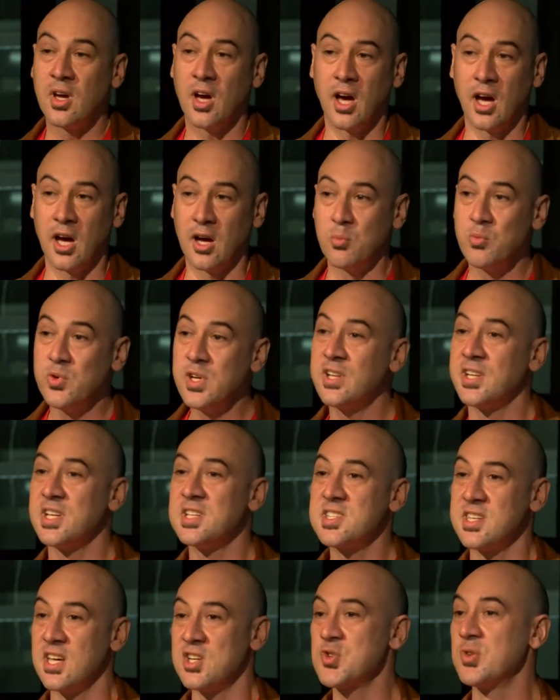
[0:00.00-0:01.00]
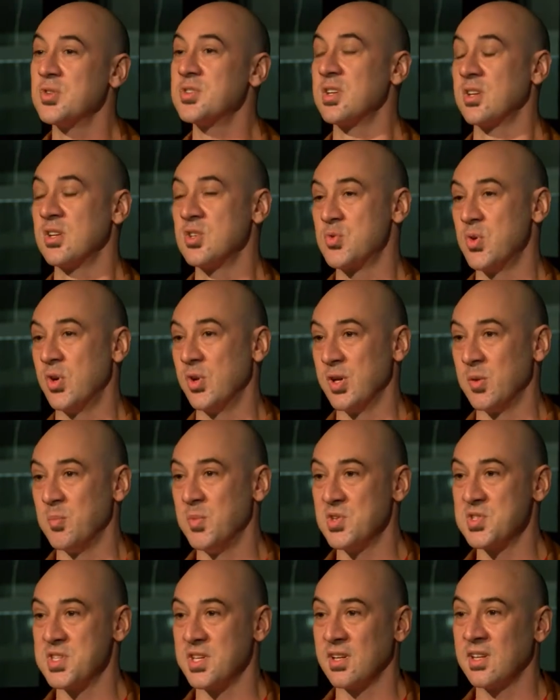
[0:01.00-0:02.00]
uh, really central to controlling
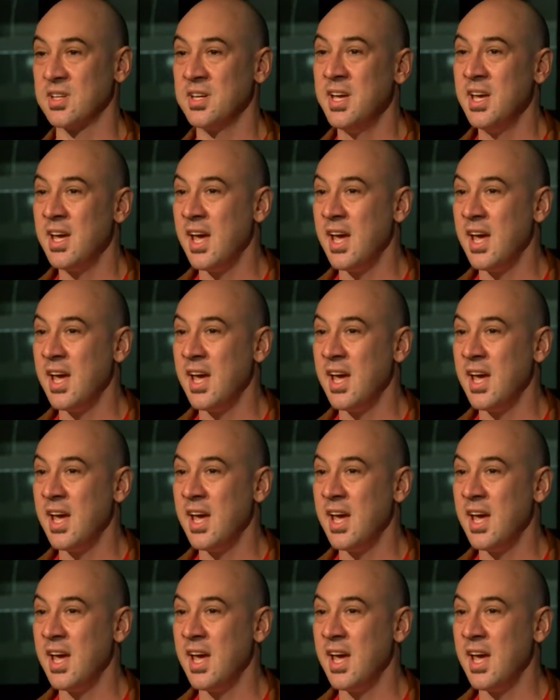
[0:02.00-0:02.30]
music.